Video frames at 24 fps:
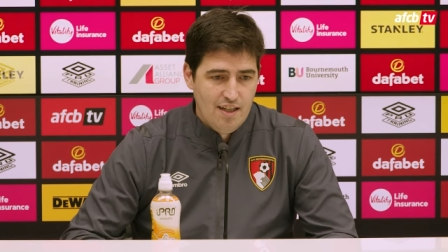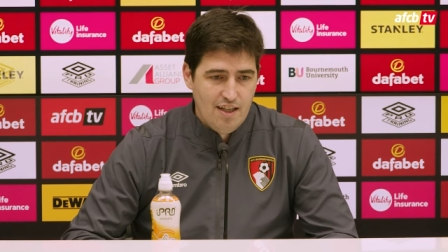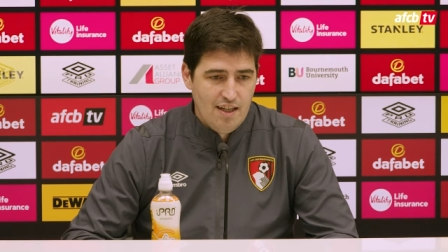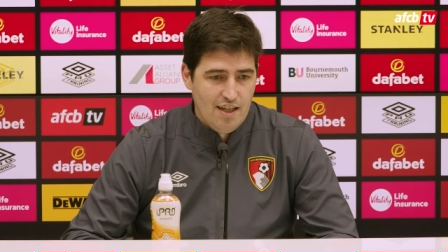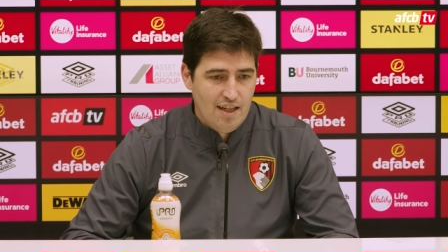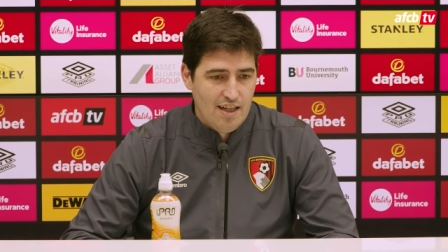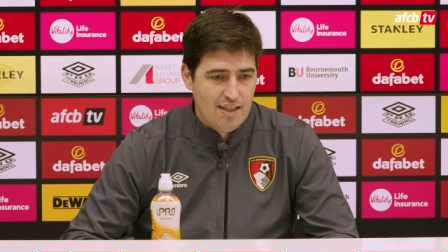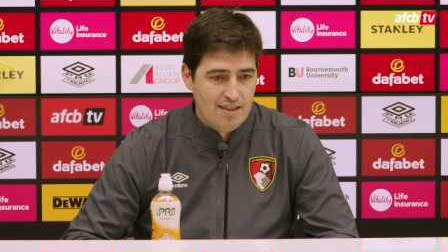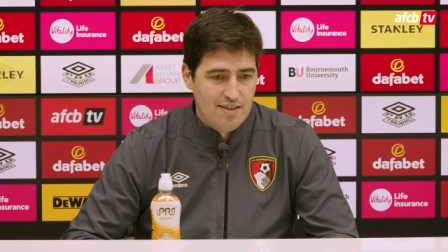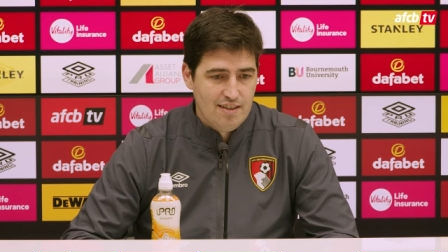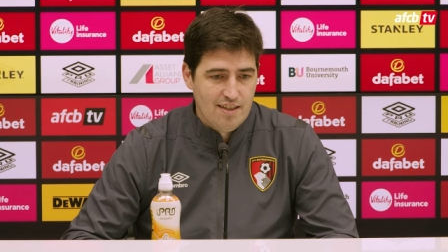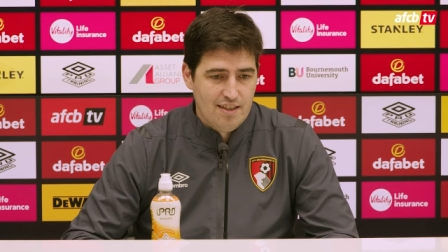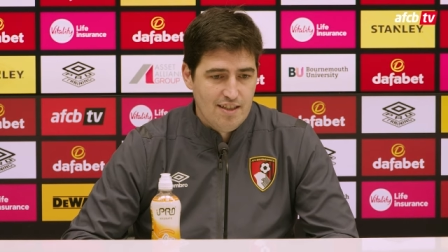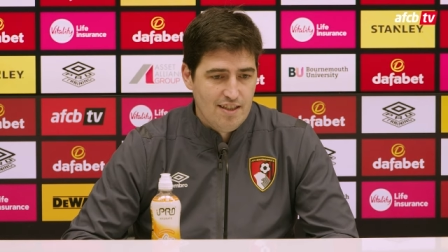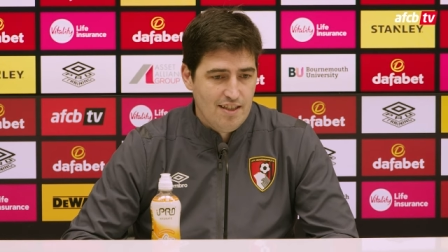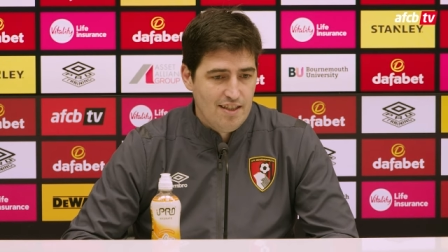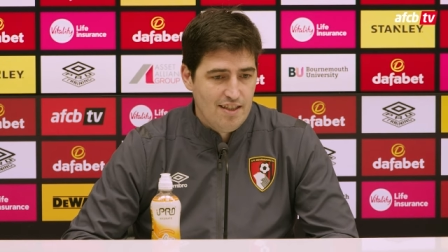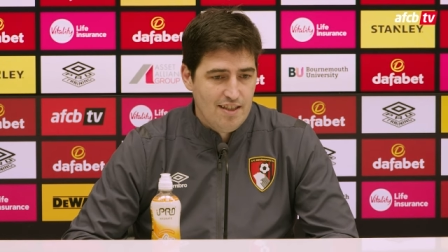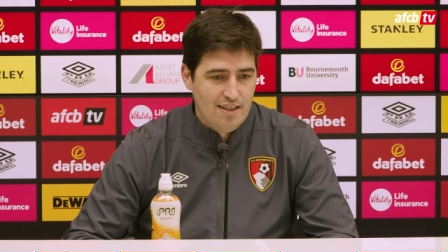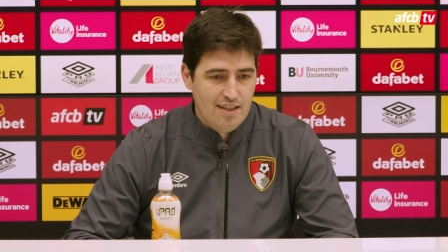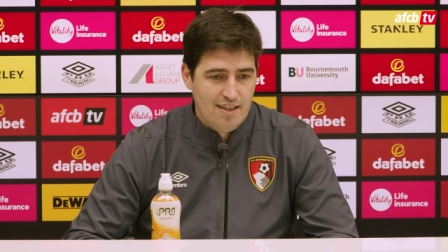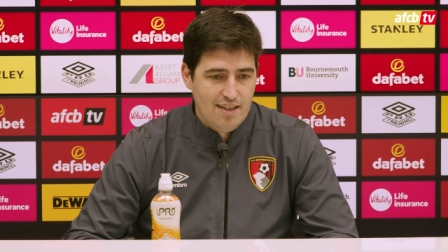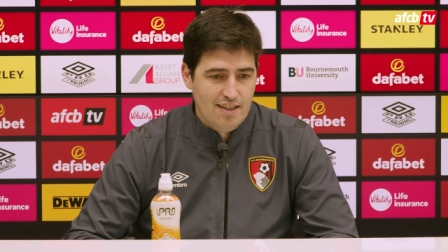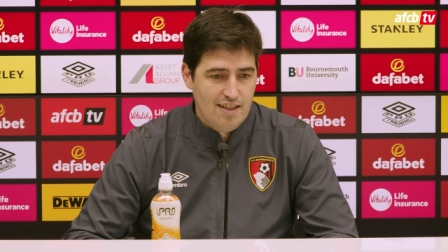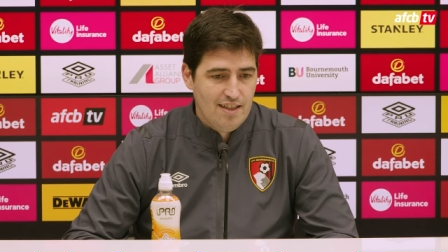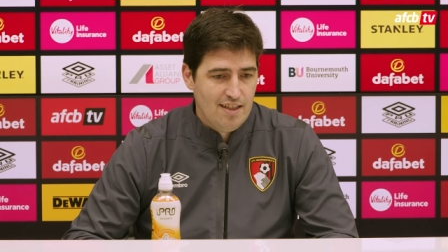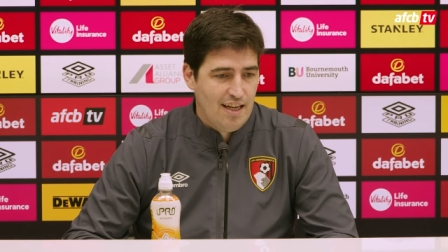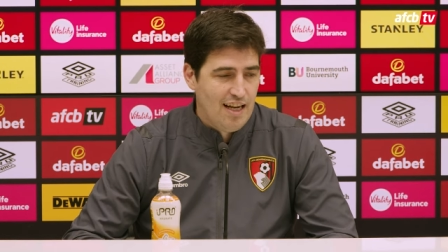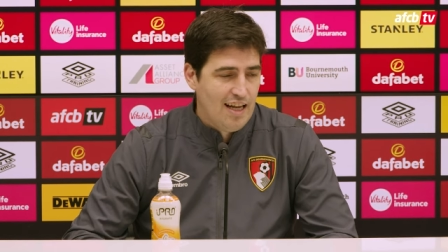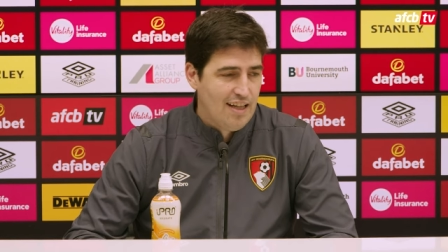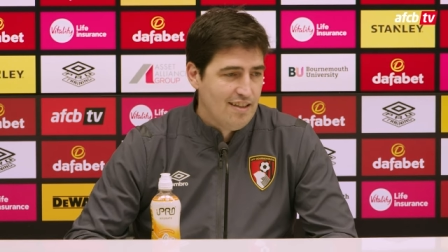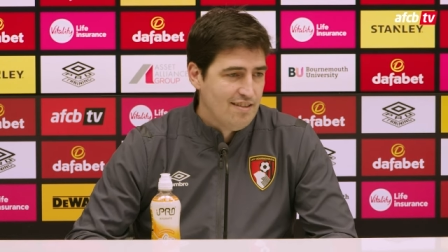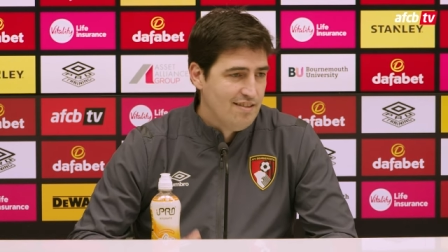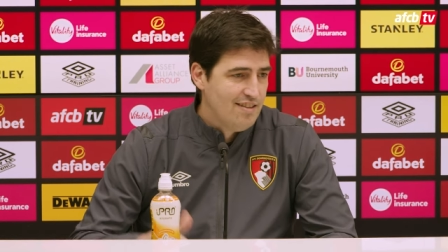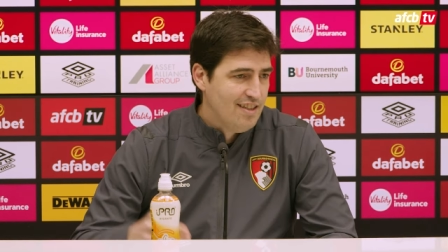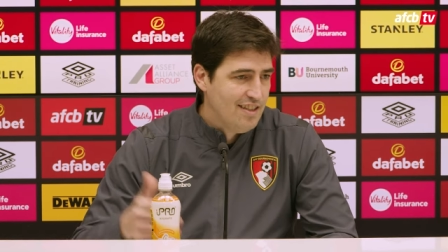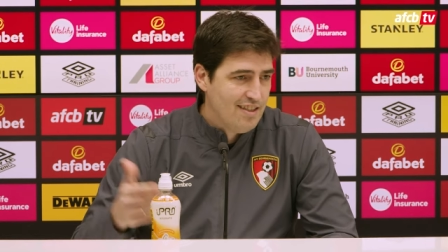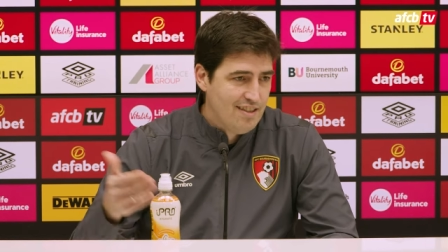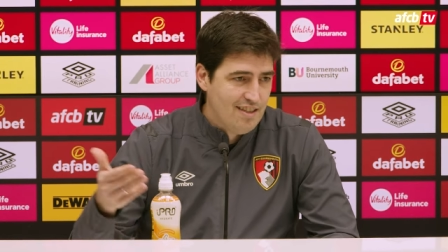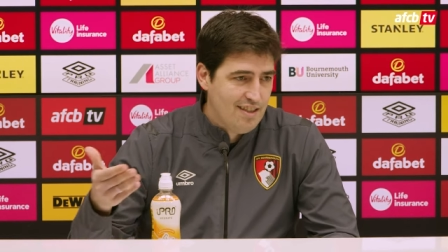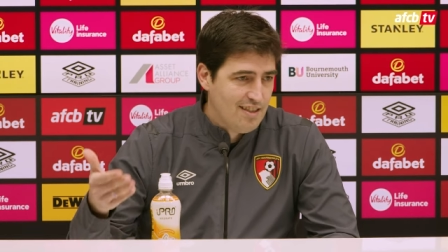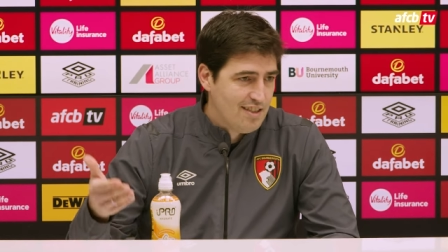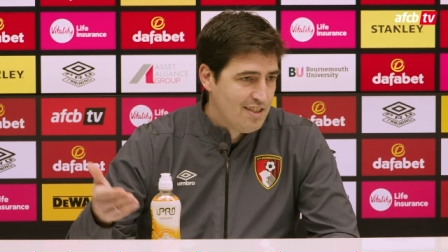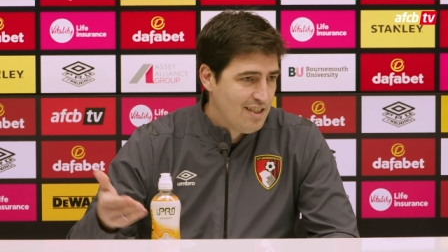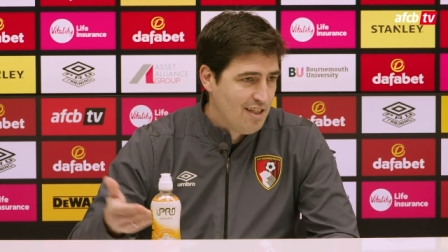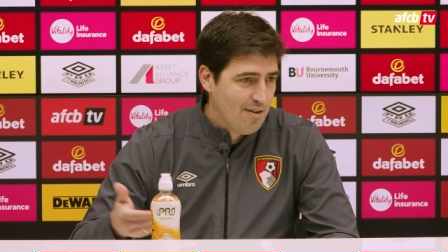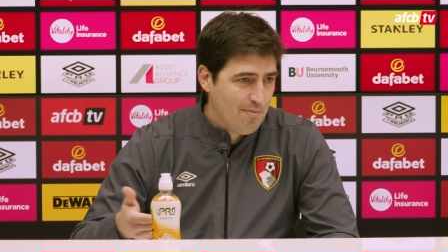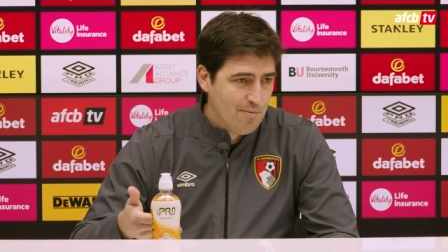had landed
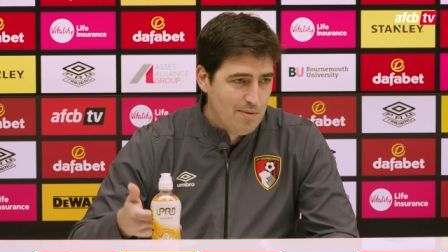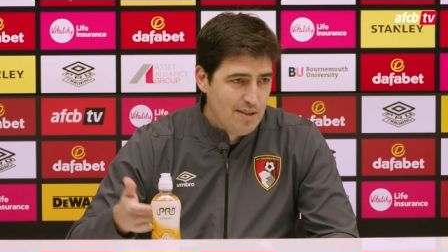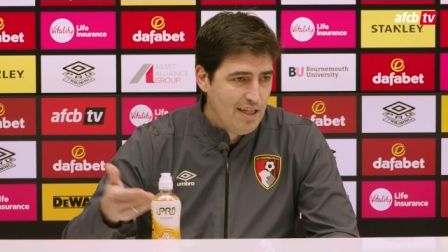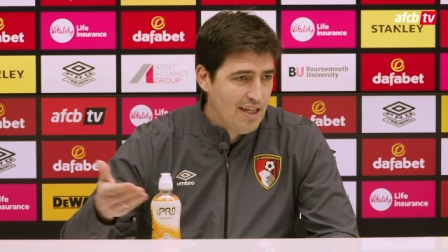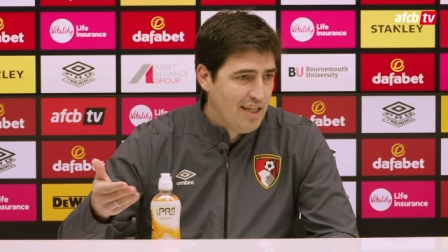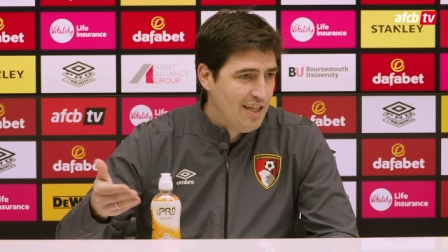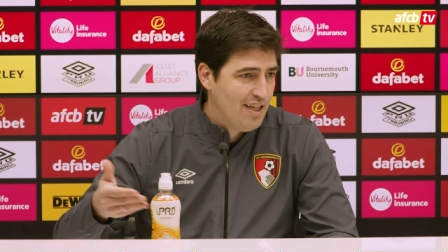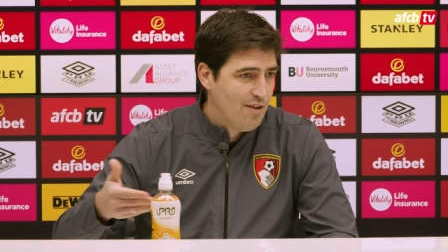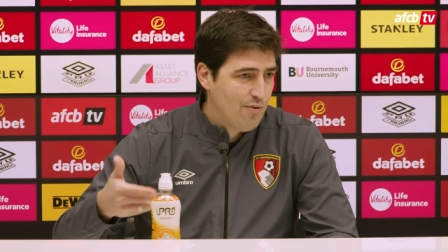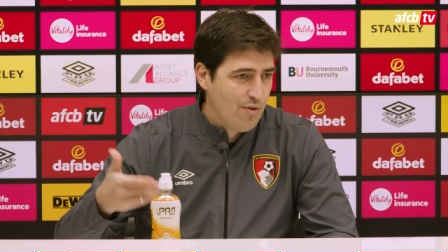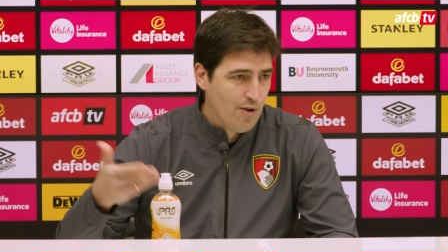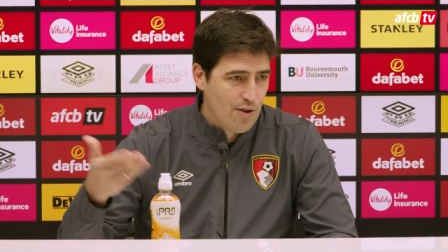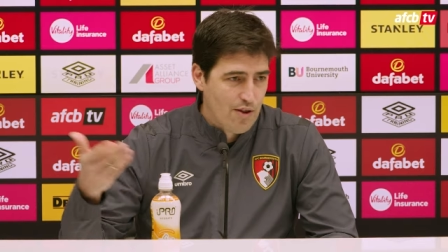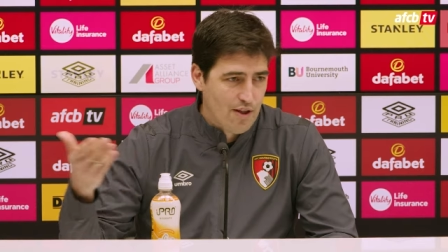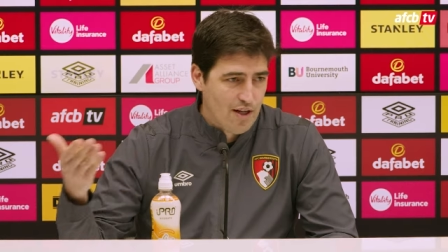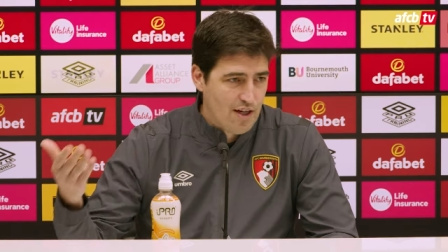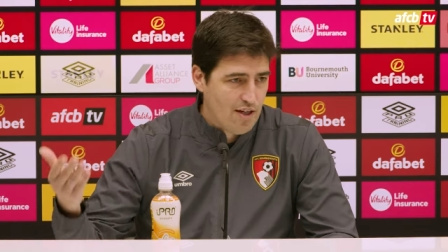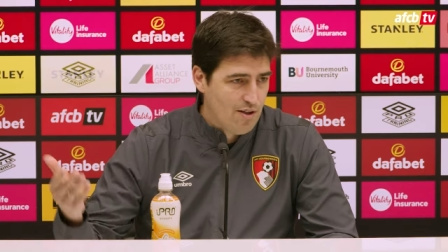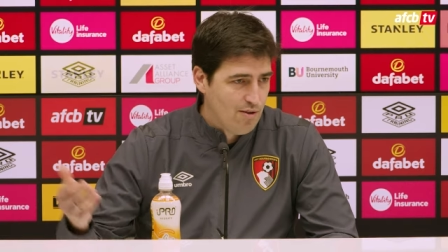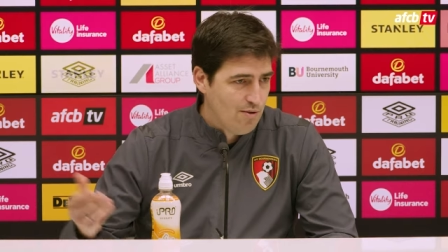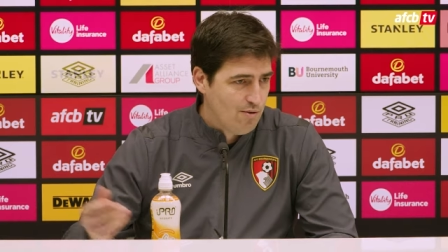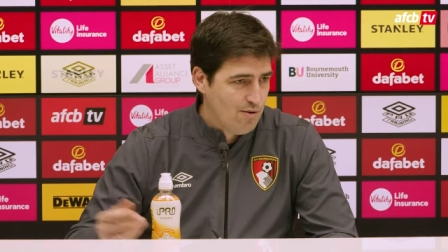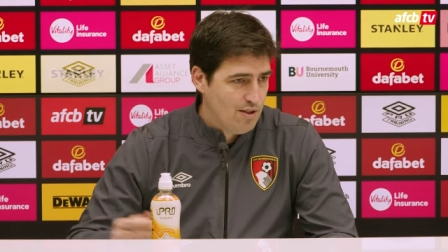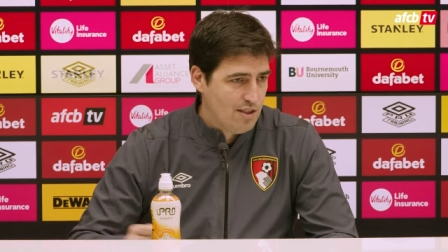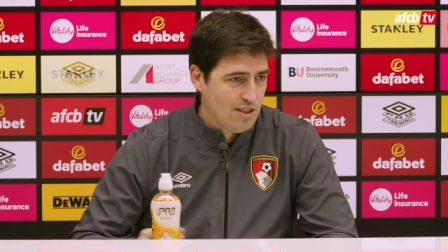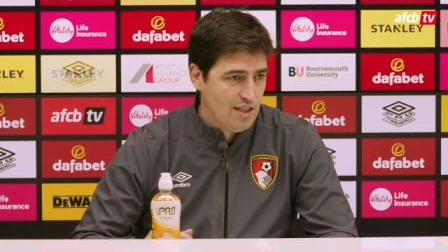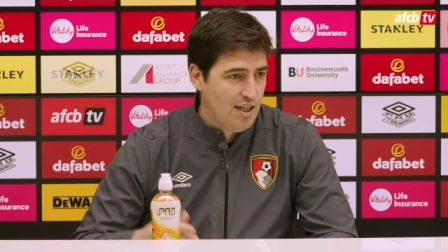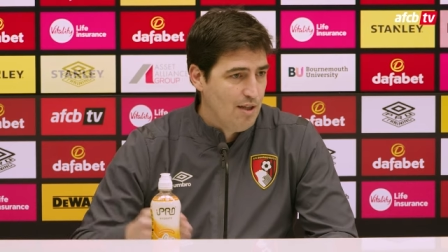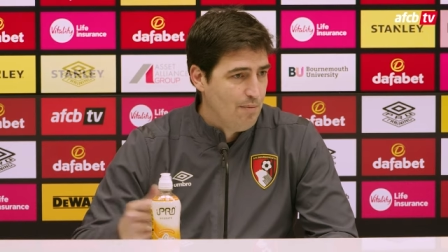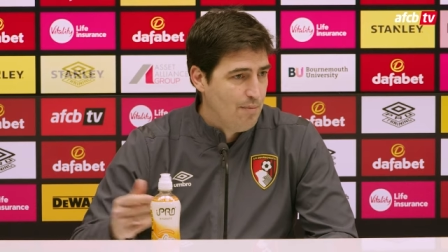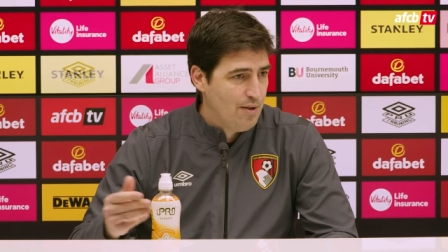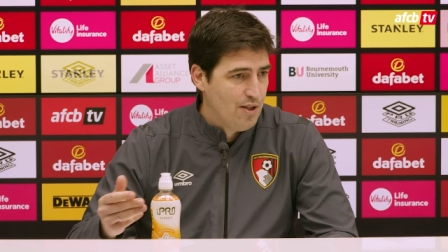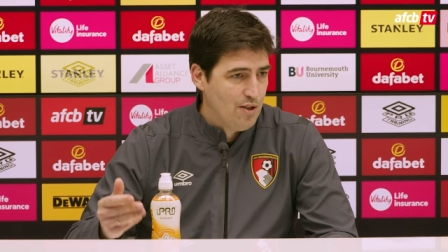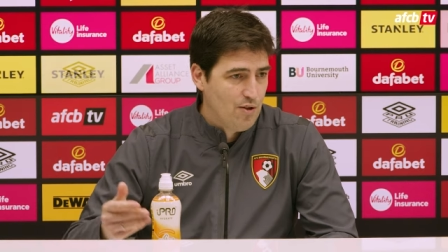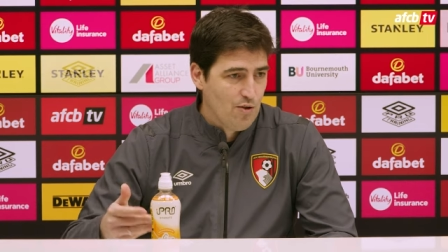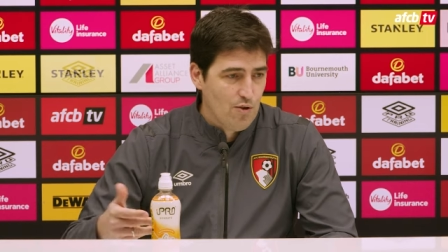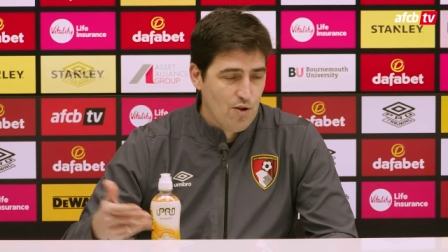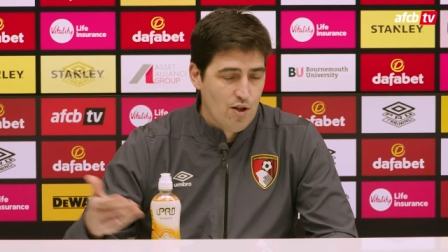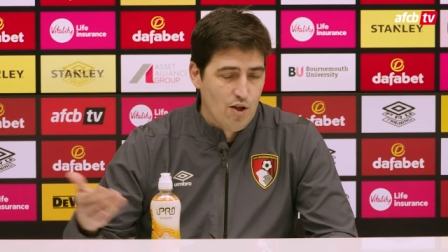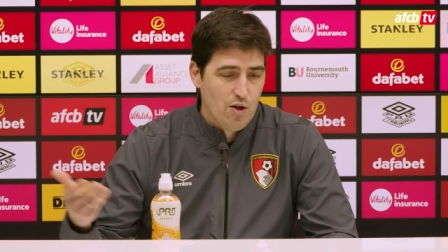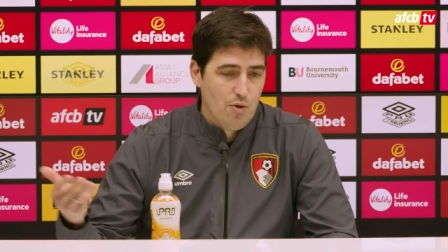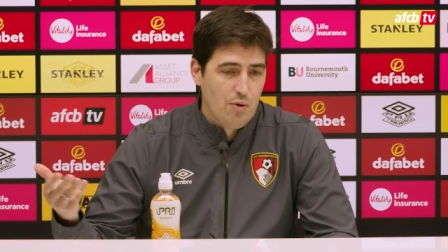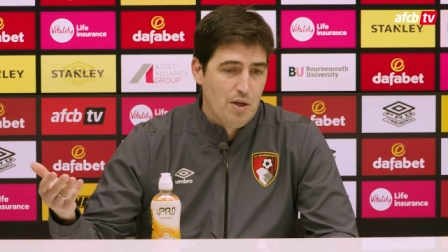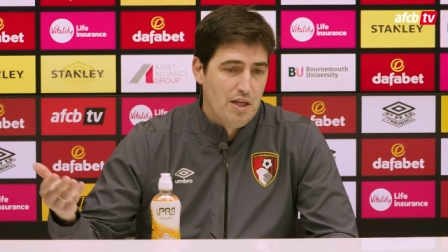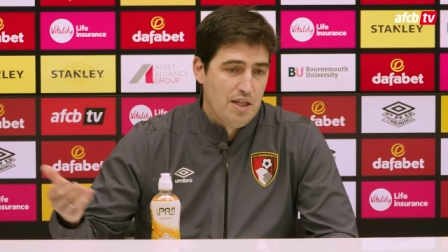the same day without sleeping, you know.